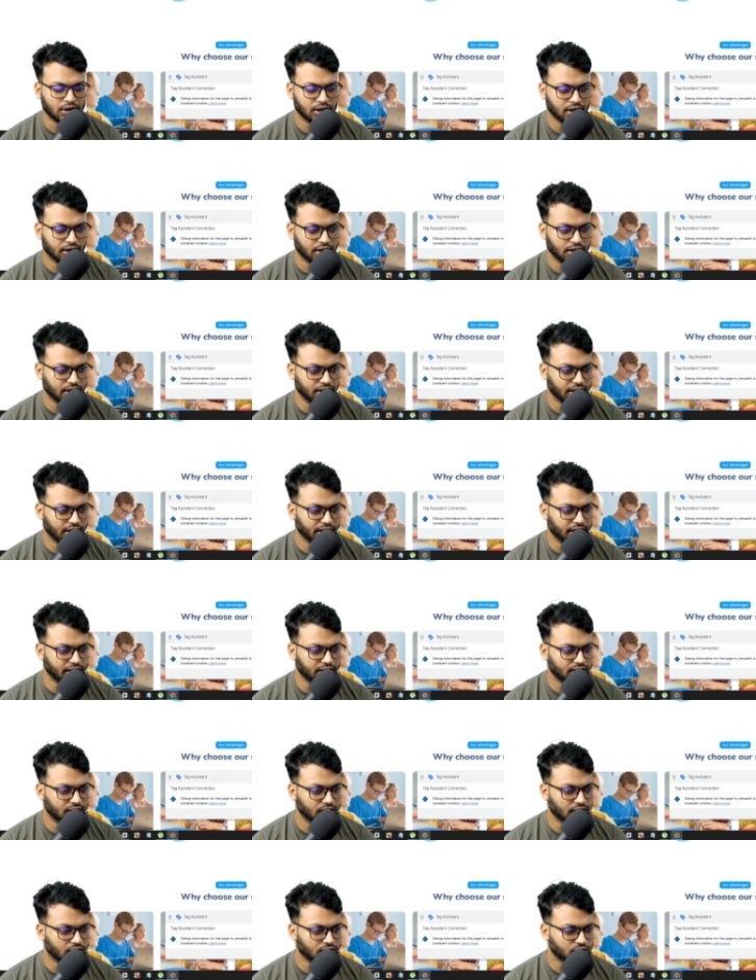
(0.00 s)
need
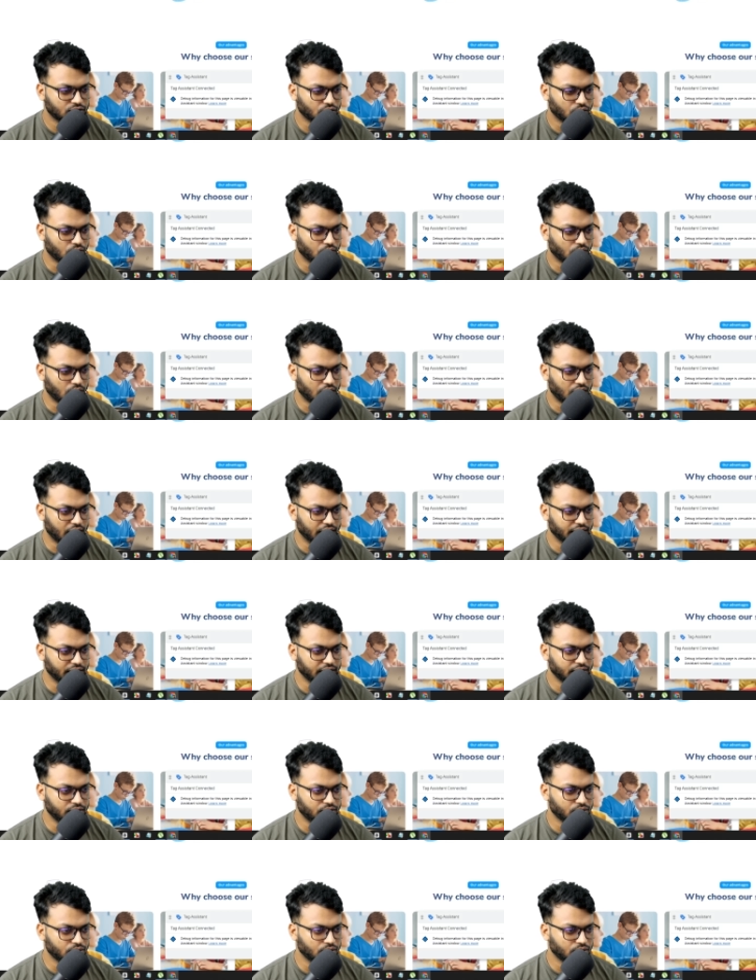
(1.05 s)
so I
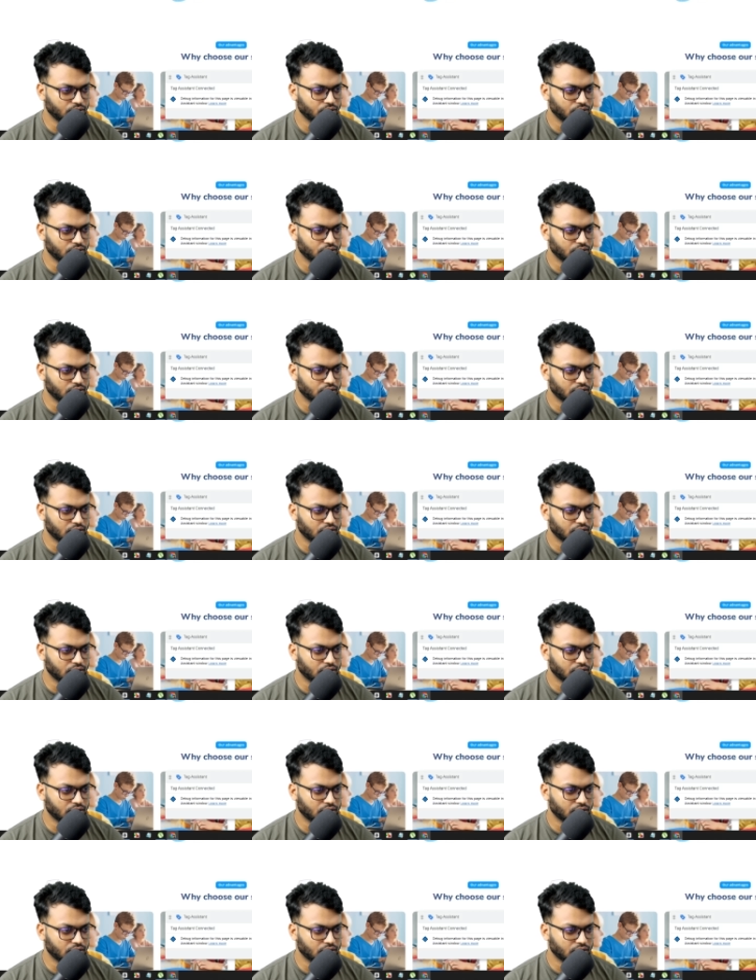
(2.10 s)
need to